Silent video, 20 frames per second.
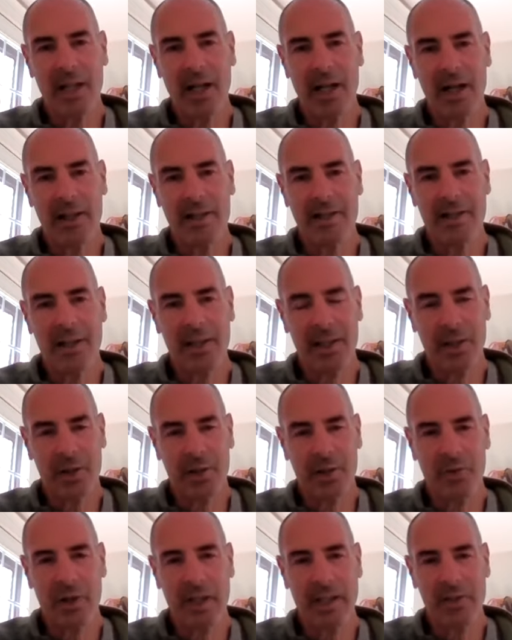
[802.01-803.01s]
constantly
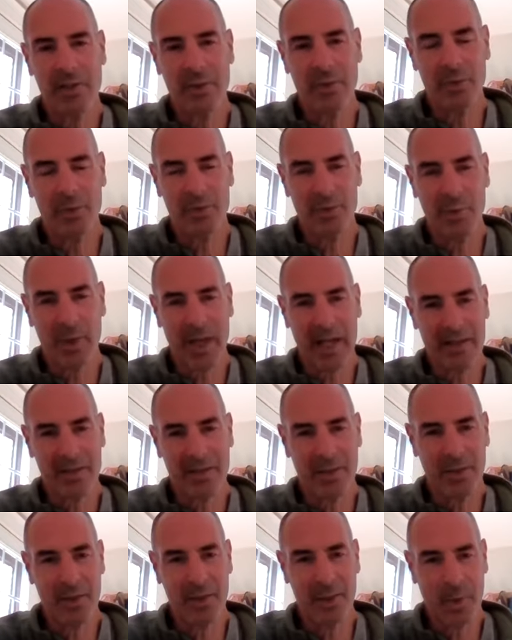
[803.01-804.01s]
on trying to
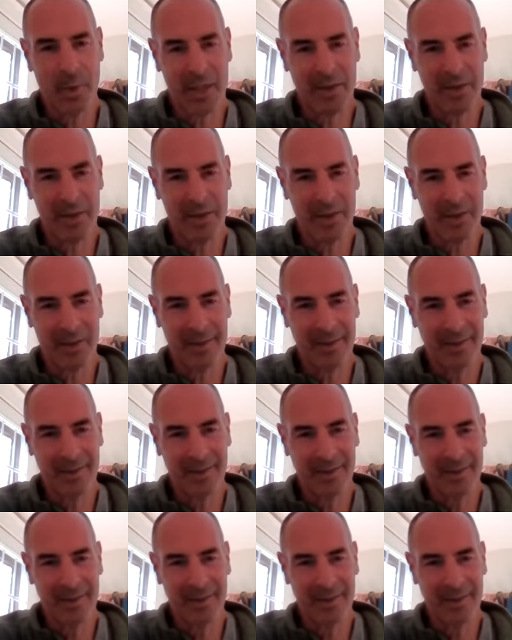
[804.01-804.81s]
answer the question,